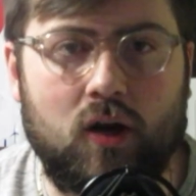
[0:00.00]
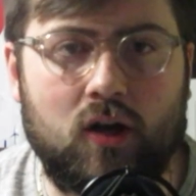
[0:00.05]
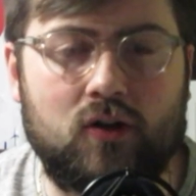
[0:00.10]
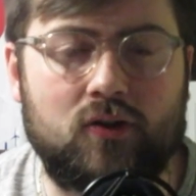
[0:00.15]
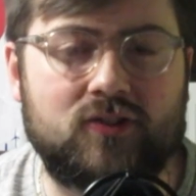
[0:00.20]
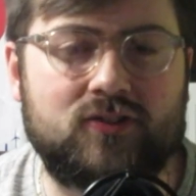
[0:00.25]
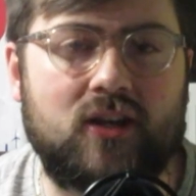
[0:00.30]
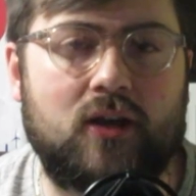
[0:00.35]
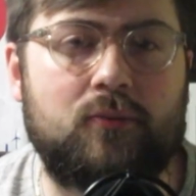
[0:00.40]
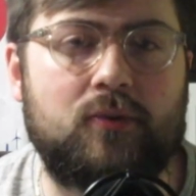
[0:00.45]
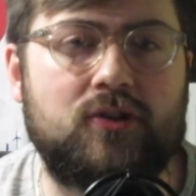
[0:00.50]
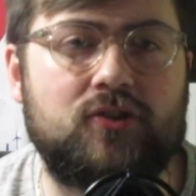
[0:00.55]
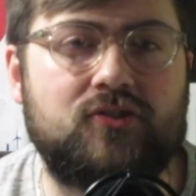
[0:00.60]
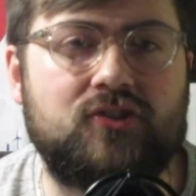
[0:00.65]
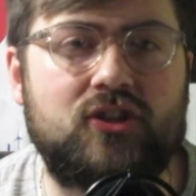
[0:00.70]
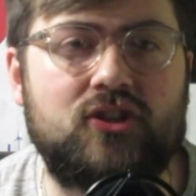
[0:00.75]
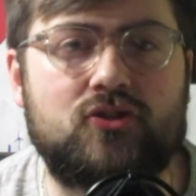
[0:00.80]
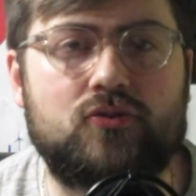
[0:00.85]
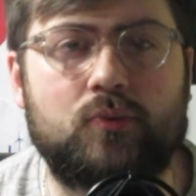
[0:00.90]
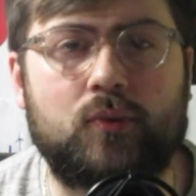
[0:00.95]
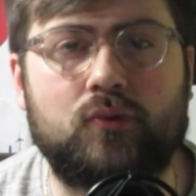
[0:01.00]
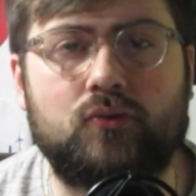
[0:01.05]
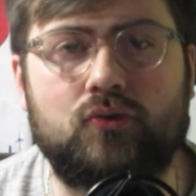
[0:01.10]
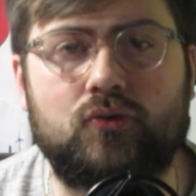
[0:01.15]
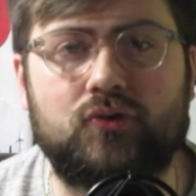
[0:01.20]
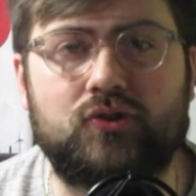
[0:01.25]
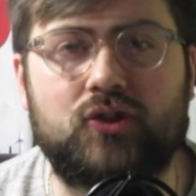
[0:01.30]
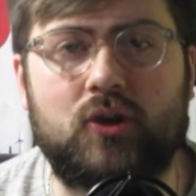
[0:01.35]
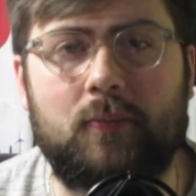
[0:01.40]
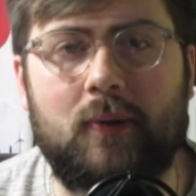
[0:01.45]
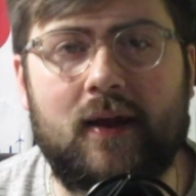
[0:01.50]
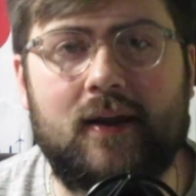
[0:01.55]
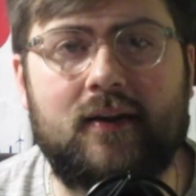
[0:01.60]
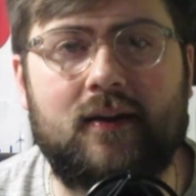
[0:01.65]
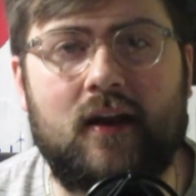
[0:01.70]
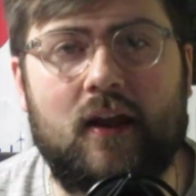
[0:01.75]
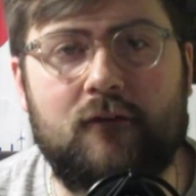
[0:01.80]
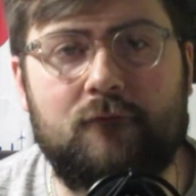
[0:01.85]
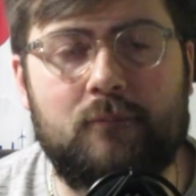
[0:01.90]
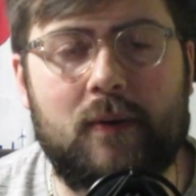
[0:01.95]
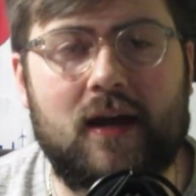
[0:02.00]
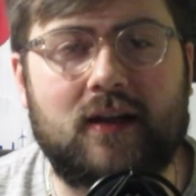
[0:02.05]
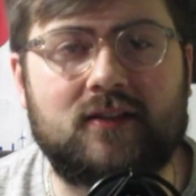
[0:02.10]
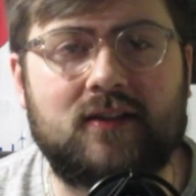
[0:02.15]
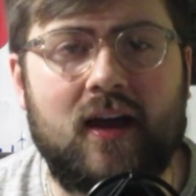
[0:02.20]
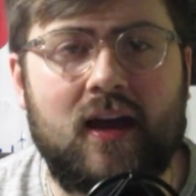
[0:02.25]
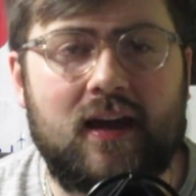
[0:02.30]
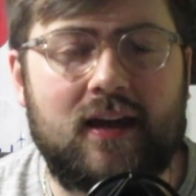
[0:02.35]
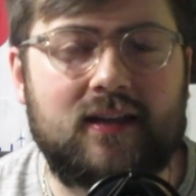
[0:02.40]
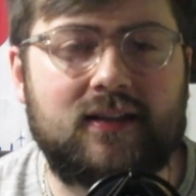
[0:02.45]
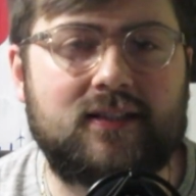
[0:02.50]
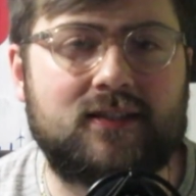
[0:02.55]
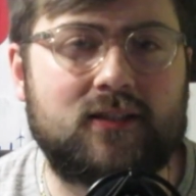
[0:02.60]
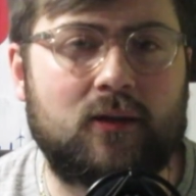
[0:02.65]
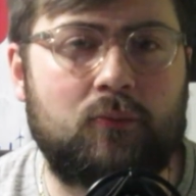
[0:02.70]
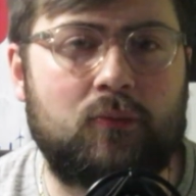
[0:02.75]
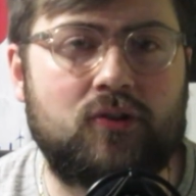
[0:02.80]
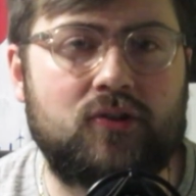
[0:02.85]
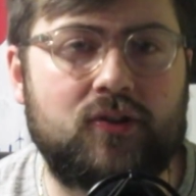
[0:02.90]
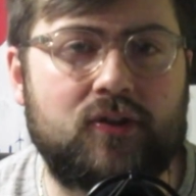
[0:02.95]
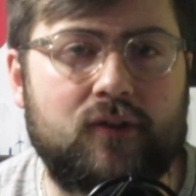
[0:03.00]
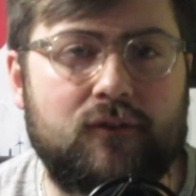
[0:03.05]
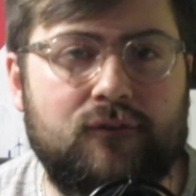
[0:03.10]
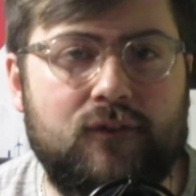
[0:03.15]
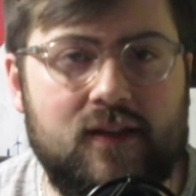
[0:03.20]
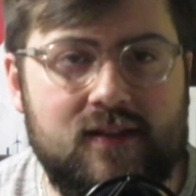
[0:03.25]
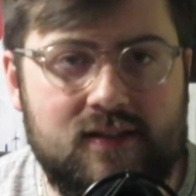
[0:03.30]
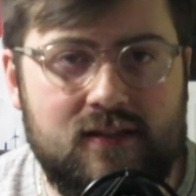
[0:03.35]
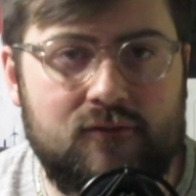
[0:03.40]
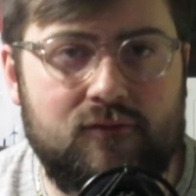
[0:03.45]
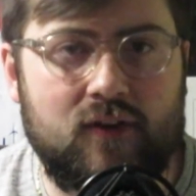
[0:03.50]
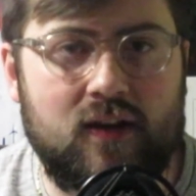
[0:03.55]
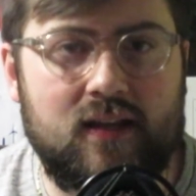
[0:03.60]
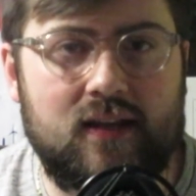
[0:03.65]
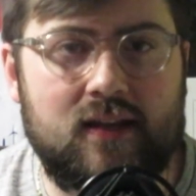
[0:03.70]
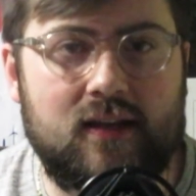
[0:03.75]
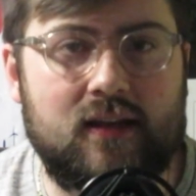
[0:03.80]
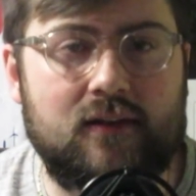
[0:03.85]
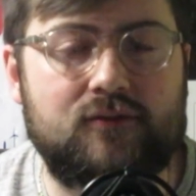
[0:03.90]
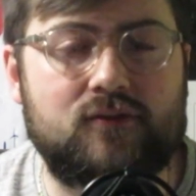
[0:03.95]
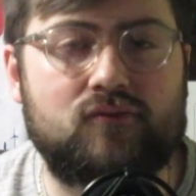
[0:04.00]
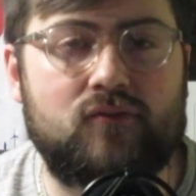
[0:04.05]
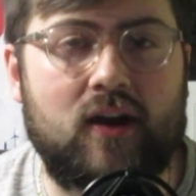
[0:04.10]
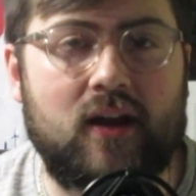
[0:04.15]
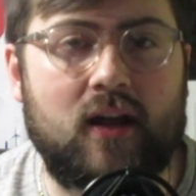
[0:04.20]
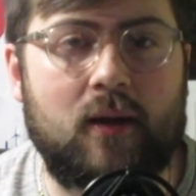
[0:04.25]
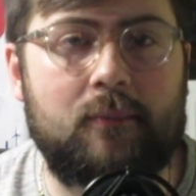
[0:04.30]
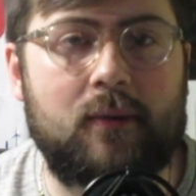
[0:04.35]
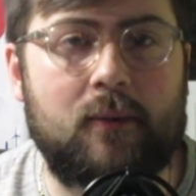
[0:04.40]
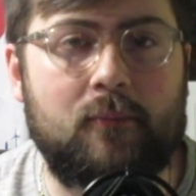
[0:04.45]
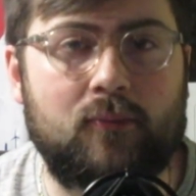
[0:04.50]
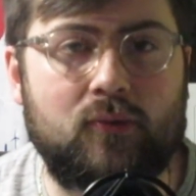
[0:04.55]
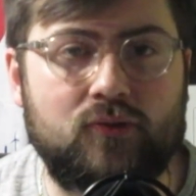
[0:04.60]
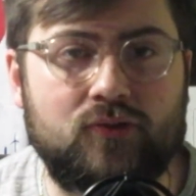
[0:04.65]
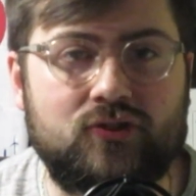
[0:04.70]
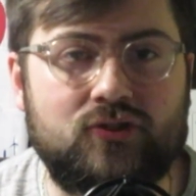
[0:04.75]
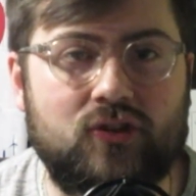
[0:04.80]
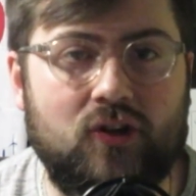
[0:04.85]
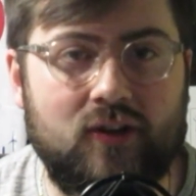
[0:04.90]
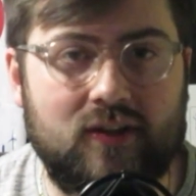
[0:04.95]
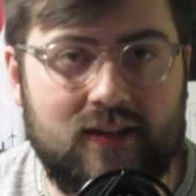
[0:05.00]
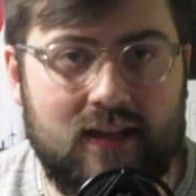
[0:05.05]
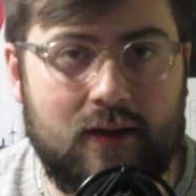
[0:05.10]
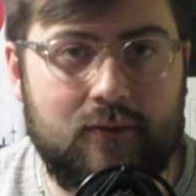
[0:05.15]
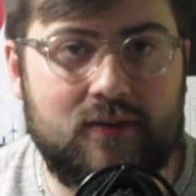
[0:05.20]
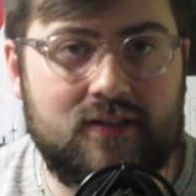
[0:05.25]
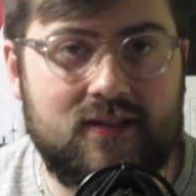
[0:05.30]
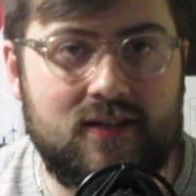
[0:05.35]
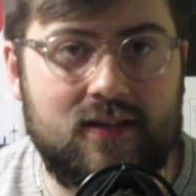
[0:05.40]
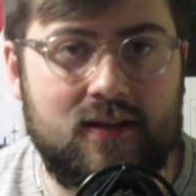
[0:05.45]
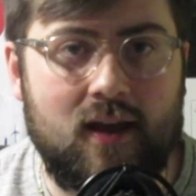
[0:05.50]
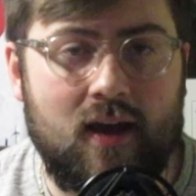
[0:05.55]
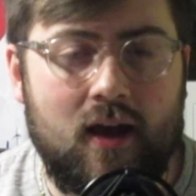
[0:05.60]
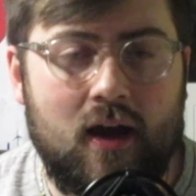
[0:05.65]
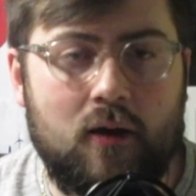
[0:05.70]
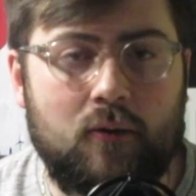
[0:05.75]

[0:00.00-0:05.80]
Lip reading: I've got to say, when you see Jarrell Dorset playing at left back, he's someone that defensively gives Reading a bit more solidarity.